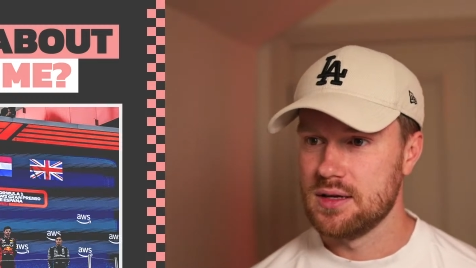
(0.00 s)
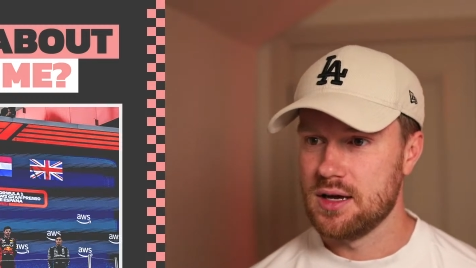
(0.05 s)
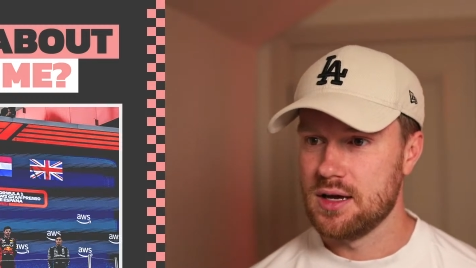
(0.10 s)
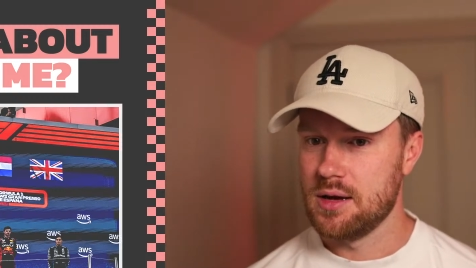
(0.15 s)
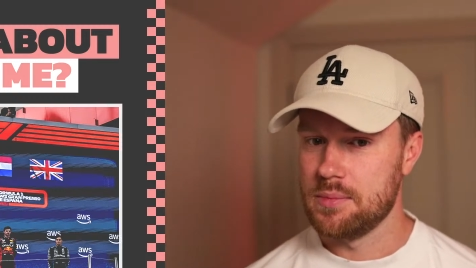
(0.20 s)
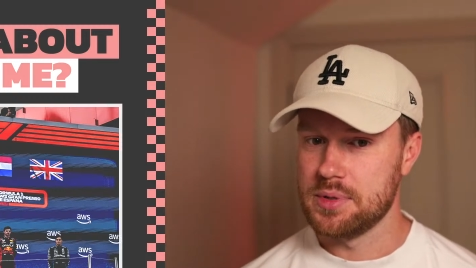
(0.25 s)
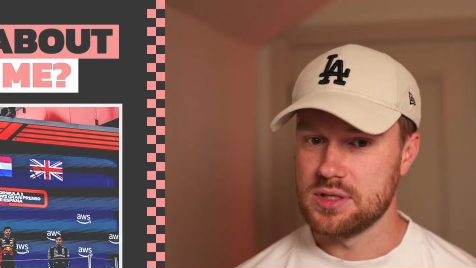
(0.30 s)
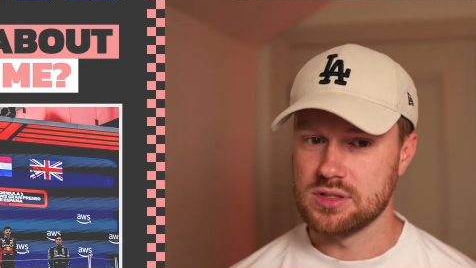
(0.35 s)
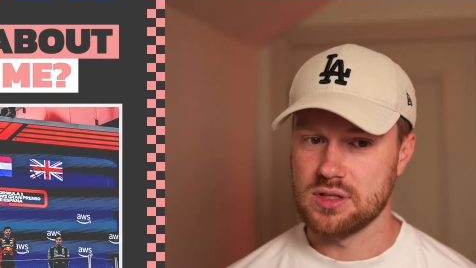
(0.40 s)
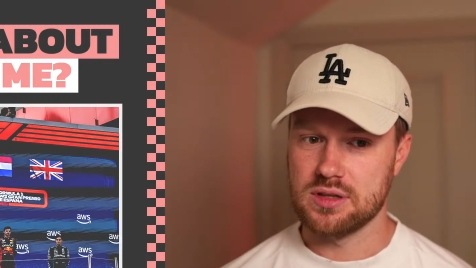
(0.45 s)

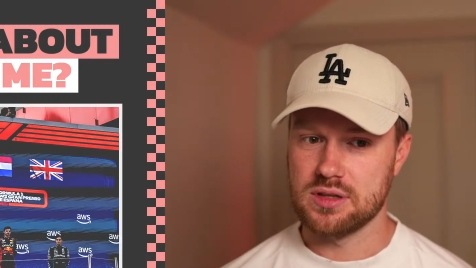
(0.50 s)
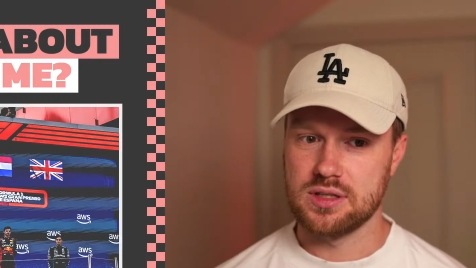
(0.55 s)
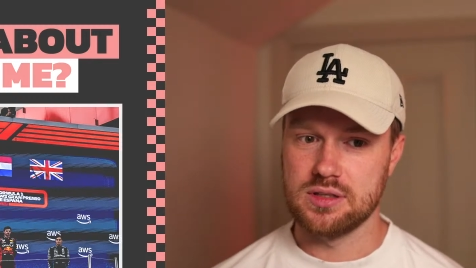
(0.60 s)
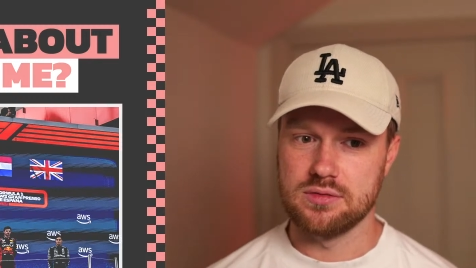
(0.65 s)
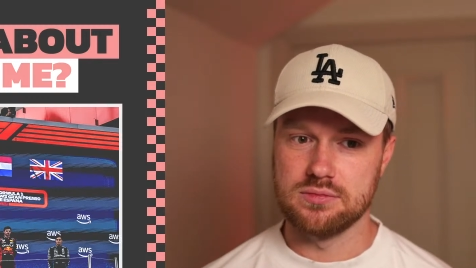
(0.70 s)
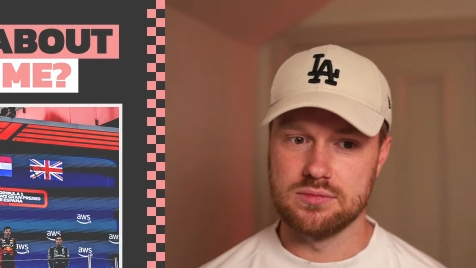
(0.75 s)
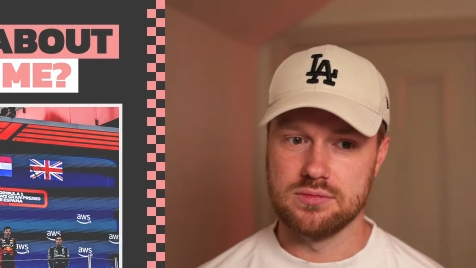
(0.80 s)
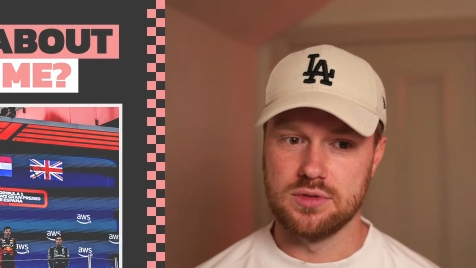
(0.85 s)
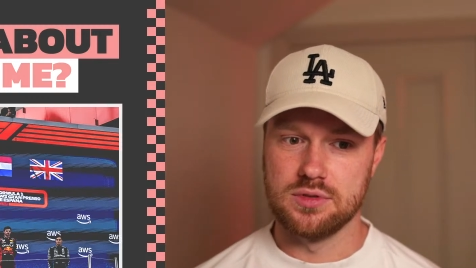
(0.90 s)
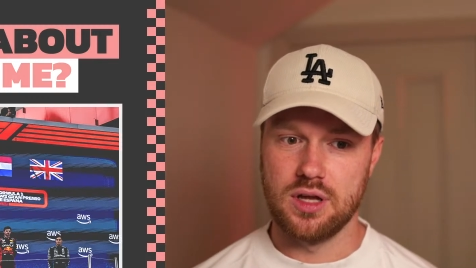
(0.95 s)
because I think
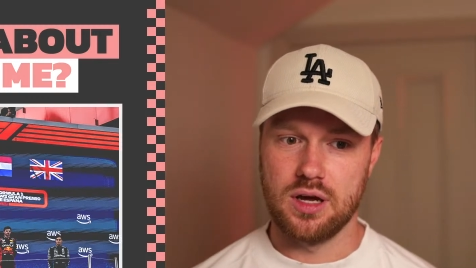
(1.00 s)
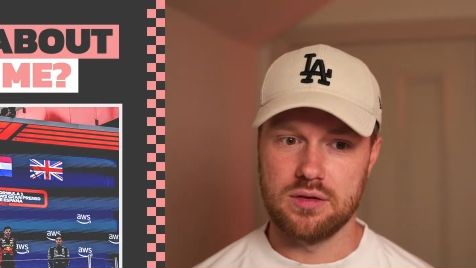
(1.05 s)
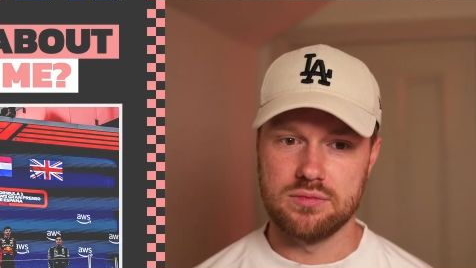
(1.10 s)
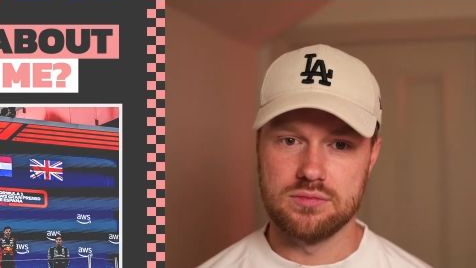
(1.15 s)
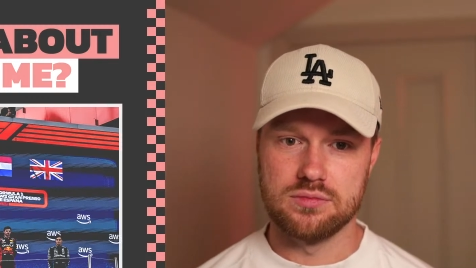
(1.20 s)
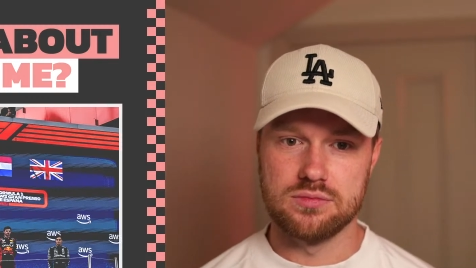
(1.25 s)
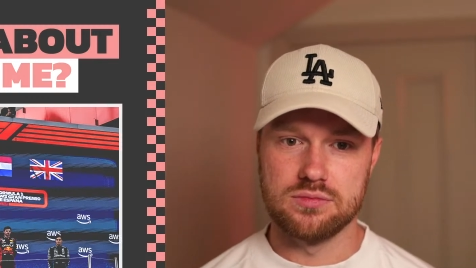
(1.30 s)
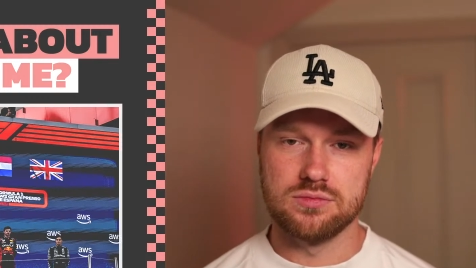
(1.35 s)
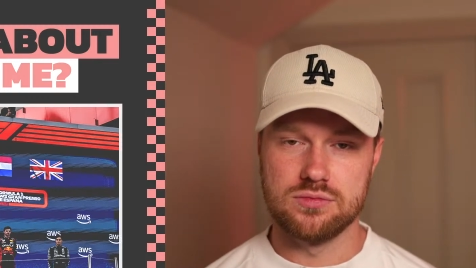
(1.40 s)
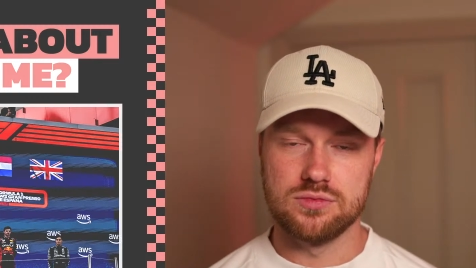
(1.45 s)

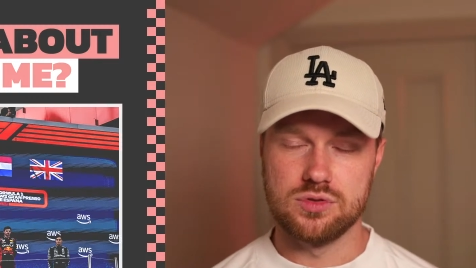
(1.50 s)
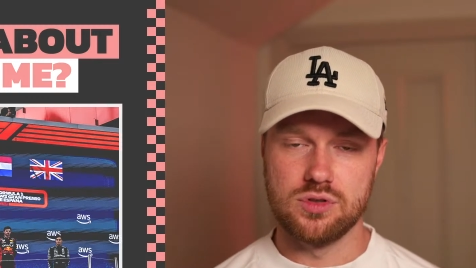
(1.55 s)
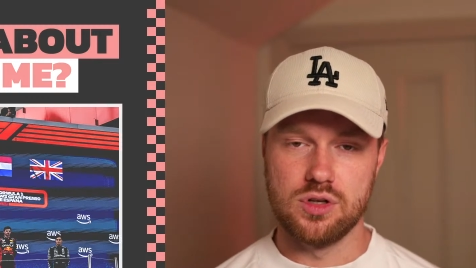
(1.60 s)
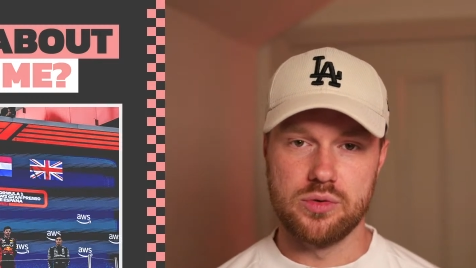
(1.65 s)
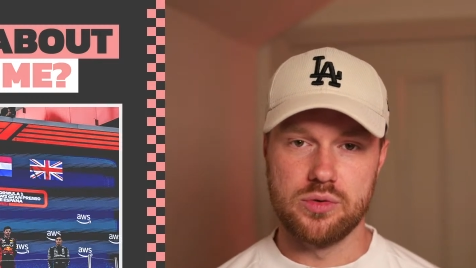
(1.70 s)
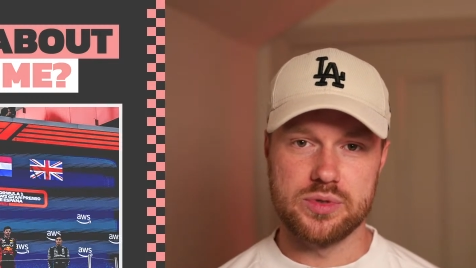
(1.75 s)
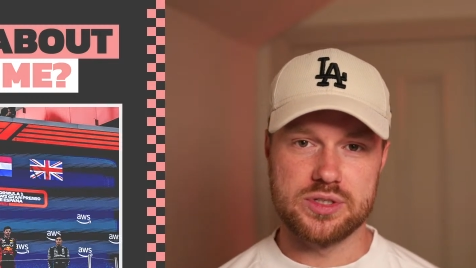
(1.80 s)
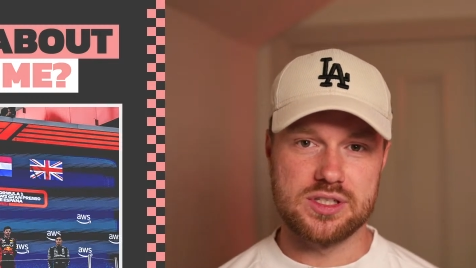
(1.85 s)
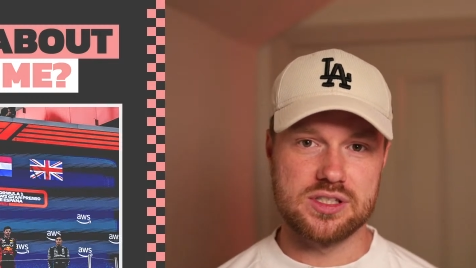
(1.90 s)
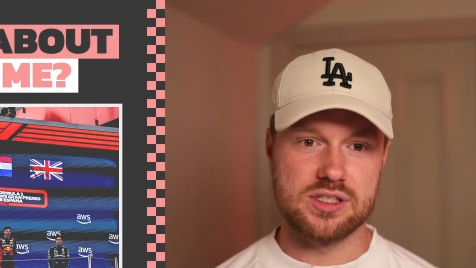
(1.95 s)

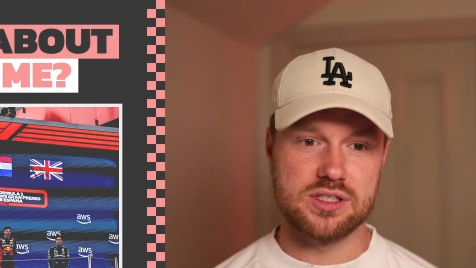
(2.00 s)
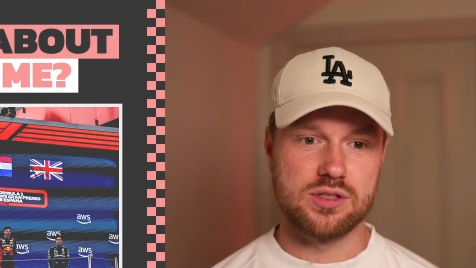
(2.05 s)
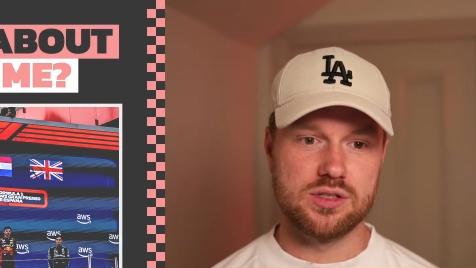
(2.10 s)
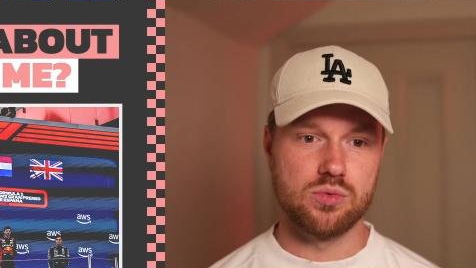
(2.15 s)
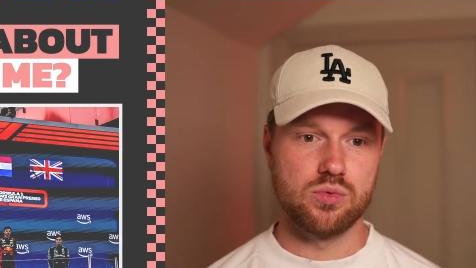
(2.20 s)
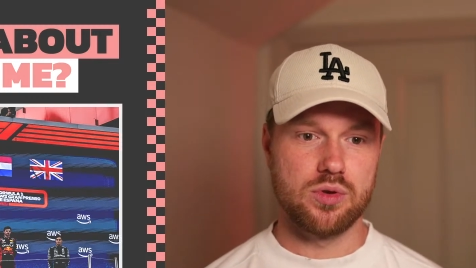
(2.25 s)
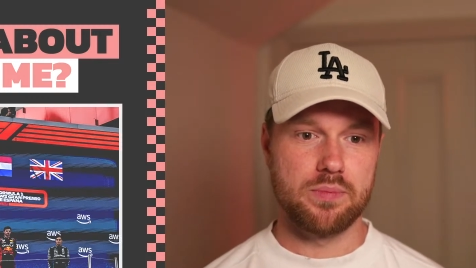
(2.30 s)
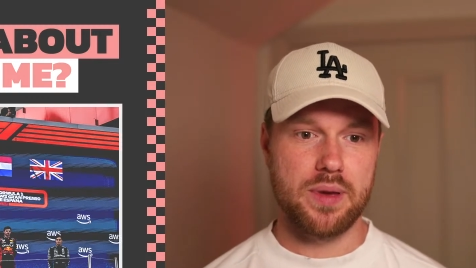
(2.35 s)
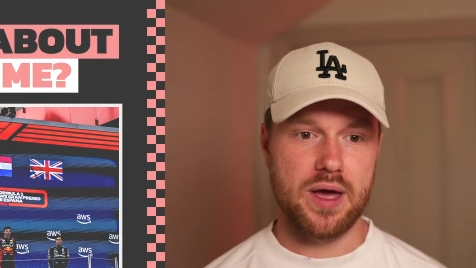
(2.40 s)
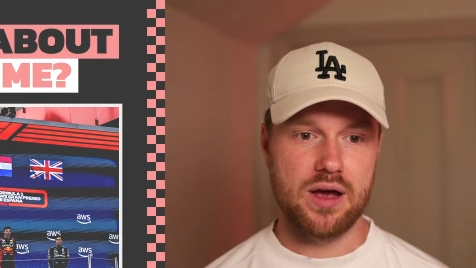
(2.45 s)
Lewis is still
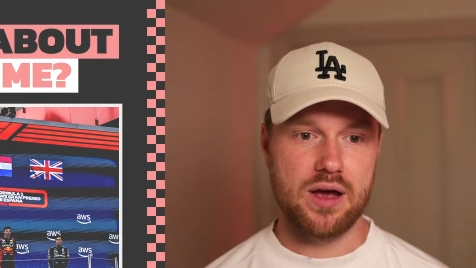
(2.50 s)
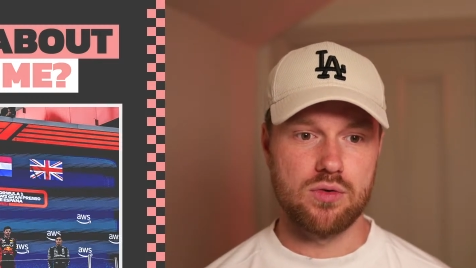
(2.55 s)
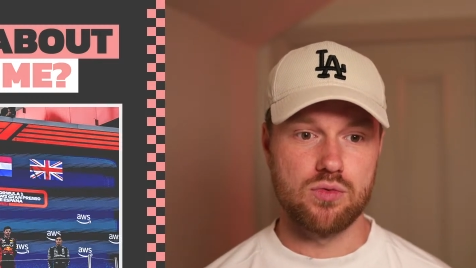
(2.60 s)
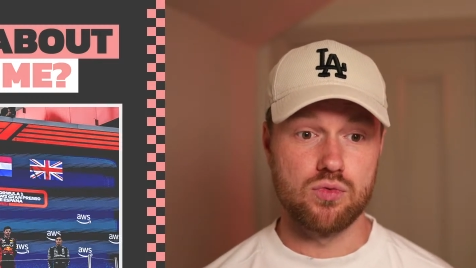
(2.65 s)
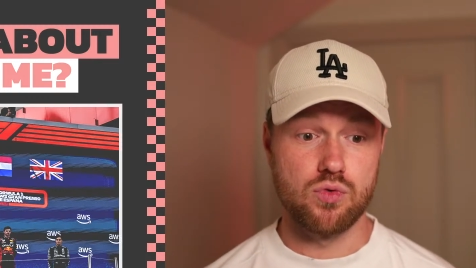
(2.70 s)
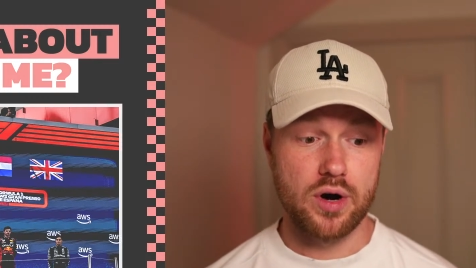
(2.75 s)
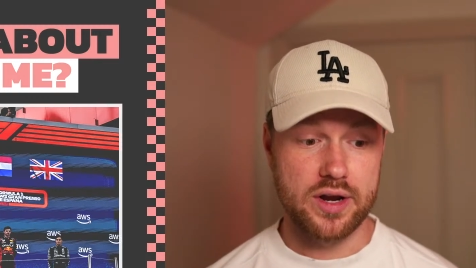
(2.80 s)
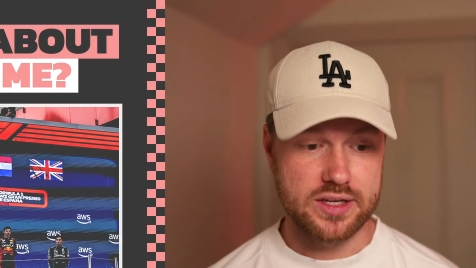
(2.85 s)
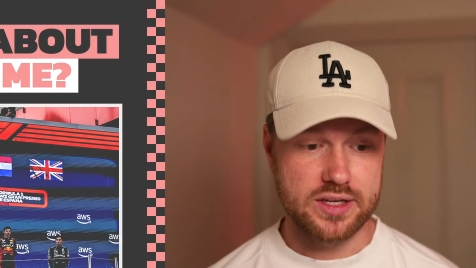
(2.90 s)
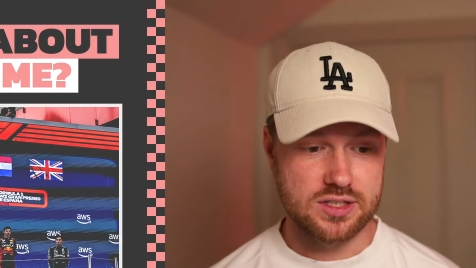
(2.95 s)
the better
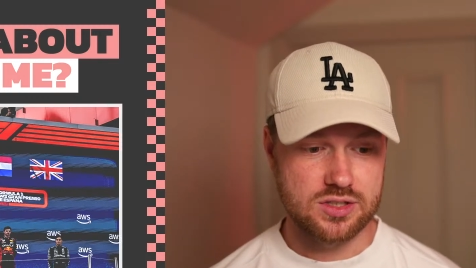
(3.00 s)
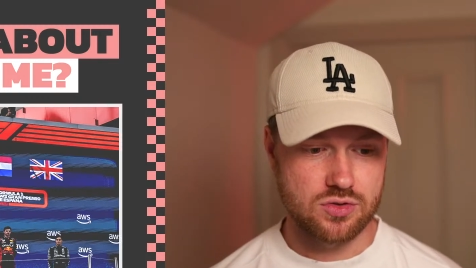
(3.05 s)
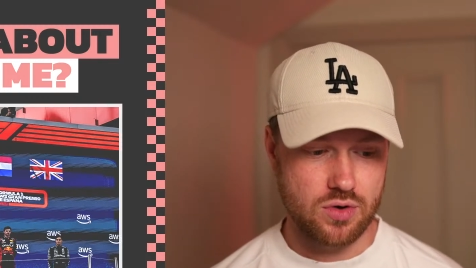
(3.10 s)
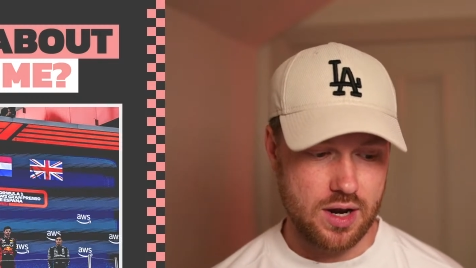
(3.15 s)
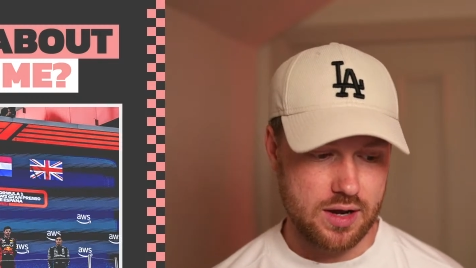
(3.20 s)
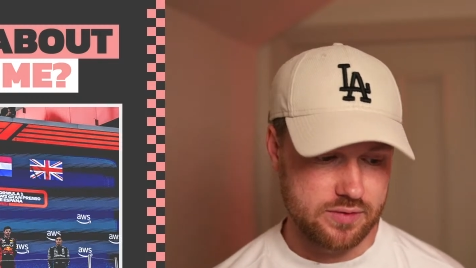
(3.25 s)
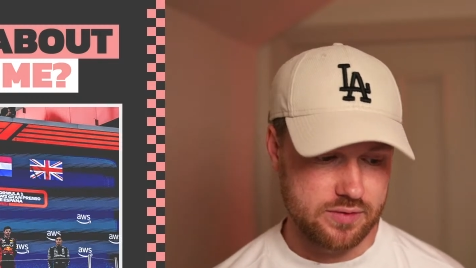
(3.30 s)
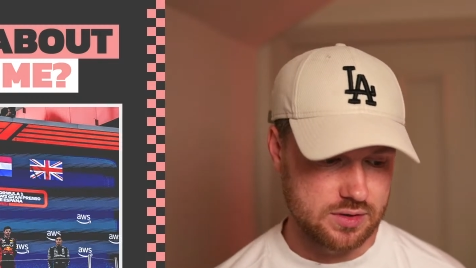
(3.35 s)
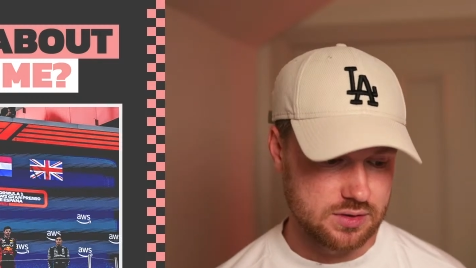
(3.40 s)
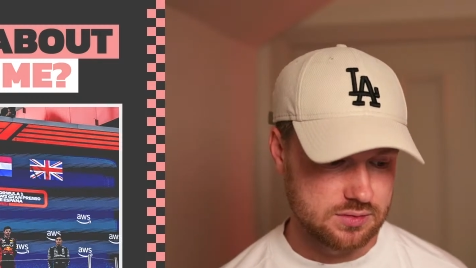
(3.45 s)
race
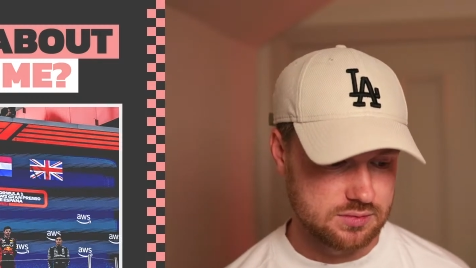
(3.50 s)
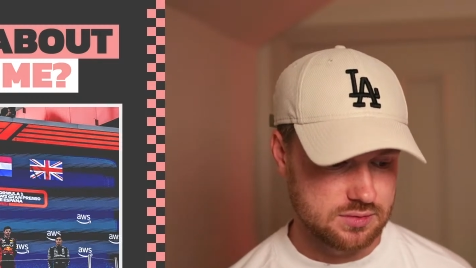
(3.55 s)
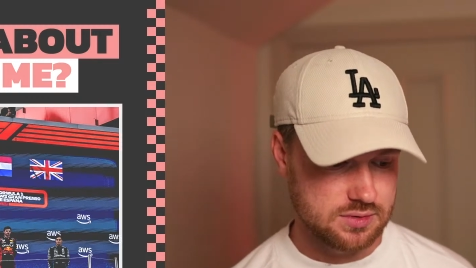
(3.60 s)
driver,